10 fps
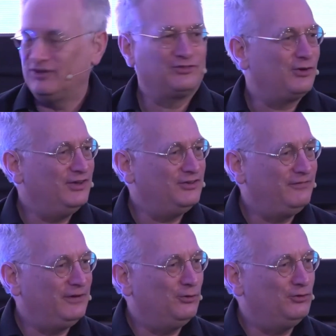it's quite
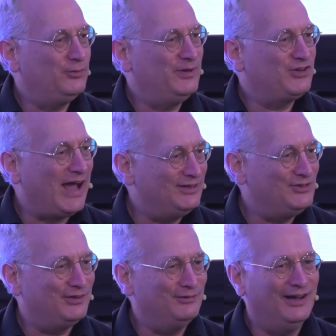difficult to be
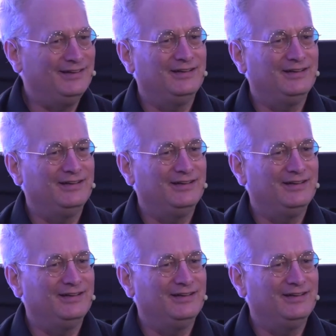challenging, right?